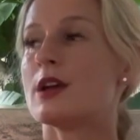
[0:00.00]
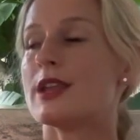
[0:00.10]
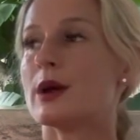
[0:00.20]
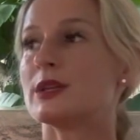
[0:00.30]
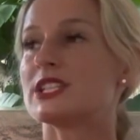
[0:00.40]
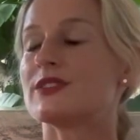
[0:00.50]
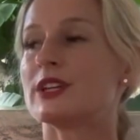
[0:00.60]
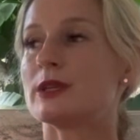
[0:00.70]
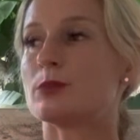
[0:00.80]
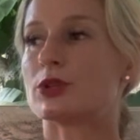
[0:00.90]
Now, it is
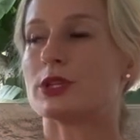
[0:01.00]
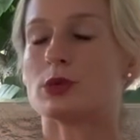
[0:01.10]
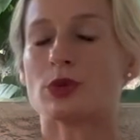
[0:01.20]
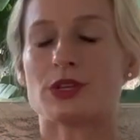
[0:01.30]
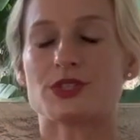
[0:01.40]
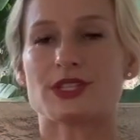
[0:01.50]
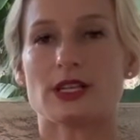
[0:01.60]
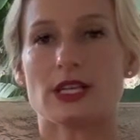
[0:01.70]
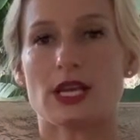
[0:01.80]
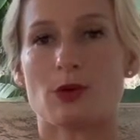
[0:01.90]
very important to understand
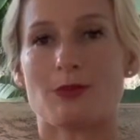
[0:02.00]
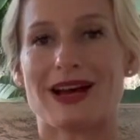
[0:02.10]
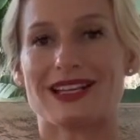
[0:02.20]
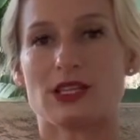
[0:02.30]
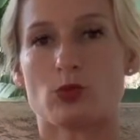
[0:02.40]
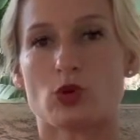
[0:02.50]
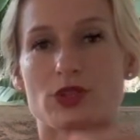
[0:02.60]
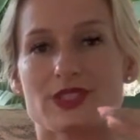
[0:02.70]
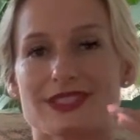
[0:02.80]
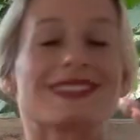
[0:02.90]
that our body
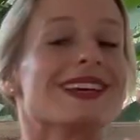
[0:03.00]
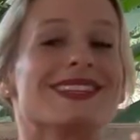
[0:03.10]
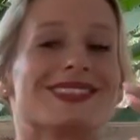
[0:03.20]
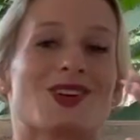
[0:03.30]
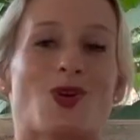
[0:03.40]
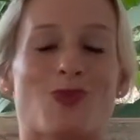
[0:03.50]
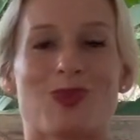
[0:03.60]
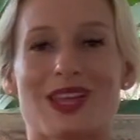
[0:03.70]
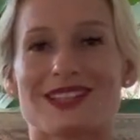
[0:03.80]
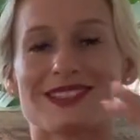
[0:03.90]
works as a
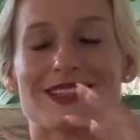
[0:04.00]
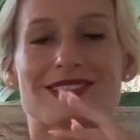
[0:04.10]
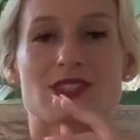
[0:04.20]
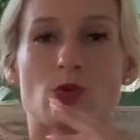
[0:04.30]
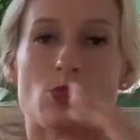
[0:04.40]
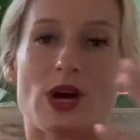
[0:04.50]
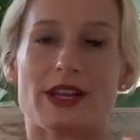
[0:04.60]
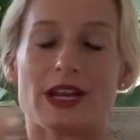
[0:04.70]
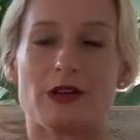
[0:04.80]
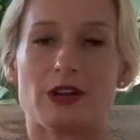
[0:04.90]
complex. So one
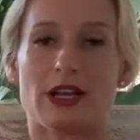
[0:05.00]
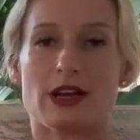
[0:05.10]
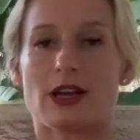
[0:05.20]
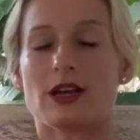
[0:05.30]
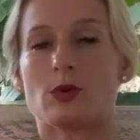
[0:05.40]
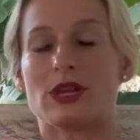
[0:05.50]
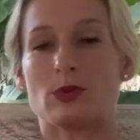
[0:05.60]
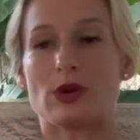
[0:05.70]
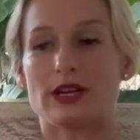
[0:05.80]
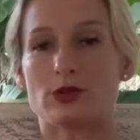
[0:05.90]
area and
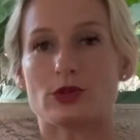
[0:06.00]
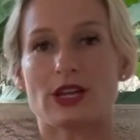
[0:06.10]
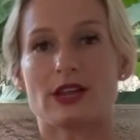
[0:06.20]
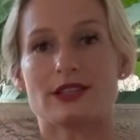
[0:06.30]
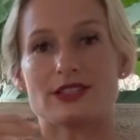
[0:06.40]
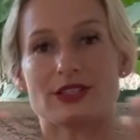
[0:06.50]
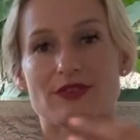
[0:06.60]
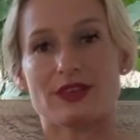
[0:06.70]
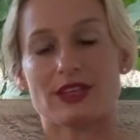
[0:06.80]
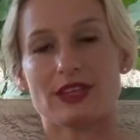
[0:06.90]
one organ is
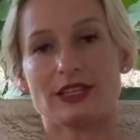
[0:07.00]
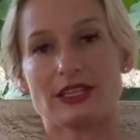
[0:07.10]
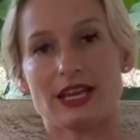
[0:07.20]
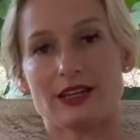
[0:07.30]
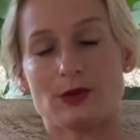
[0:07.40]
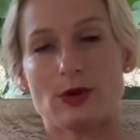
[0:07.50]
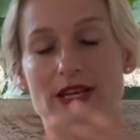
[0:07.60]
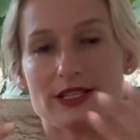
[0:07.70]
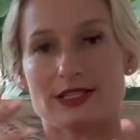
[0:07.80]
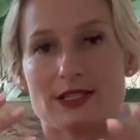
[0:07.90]
affecting the other one,
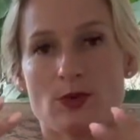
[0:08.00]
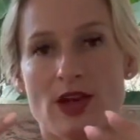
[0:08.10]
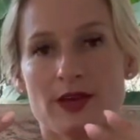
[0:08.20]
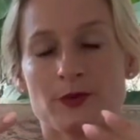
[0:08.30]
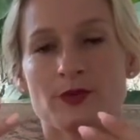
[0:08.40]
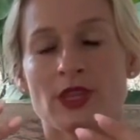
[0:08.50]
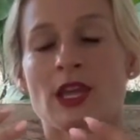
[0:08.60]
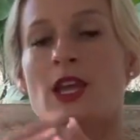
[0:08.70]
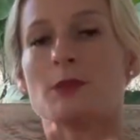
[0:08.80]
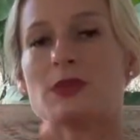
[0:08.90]
and so on.
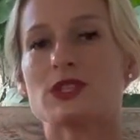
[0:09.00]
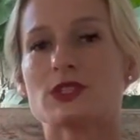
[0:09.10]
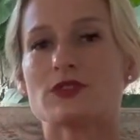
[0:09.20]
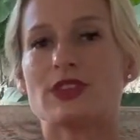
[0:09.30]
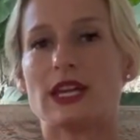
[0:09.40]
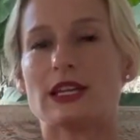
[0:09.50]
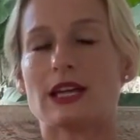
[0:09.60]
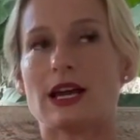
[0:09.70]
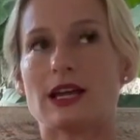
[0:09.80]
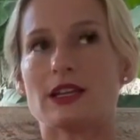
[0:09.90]
Because of that,
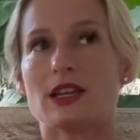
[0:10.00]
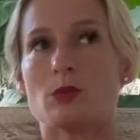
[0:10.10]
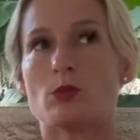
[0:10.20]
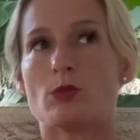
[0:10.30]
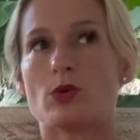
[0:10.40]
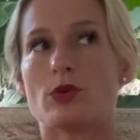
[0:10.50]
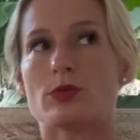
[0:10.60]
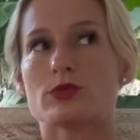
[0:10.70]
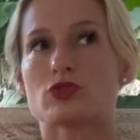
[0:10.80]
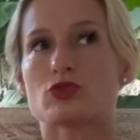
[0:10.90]
I am
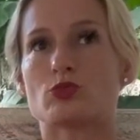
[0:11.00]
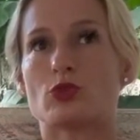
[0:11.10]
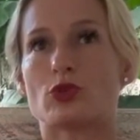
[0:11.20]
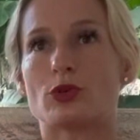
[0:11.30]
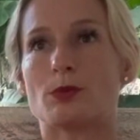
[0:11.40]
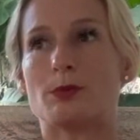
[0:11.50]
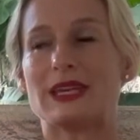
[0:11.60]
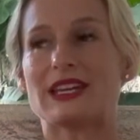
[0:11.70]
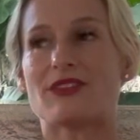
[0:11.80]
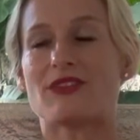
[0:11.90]
much more
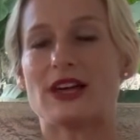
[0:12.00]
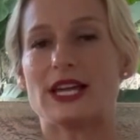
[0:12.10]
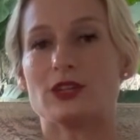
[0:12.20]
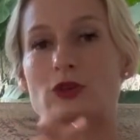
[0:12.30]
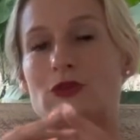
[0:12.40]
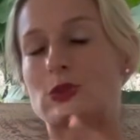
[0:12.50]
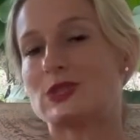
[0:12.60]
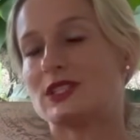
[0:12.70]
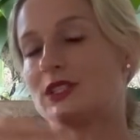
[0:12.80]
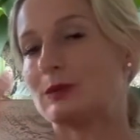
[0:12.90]
big fan of
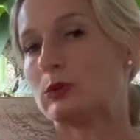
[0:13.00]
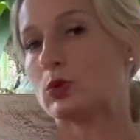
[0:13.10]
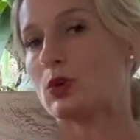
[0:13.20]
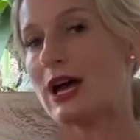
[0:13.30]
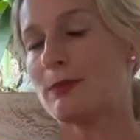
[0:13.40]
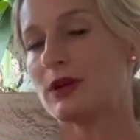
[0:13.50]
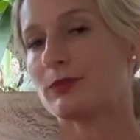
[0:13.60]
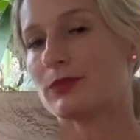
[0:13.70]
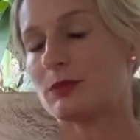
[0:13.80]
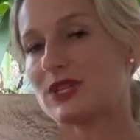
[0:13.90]
using the blue app,
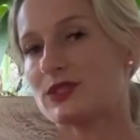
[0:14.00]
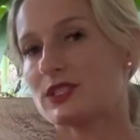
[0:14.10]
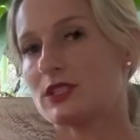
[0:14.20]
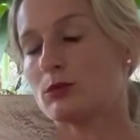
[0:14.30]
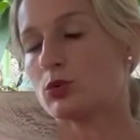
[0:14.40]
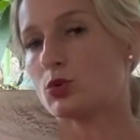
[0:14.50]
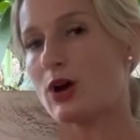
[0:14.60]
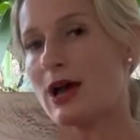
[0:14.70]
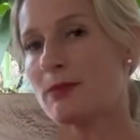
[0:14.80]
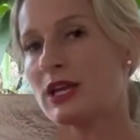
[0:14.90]
because in the blue app,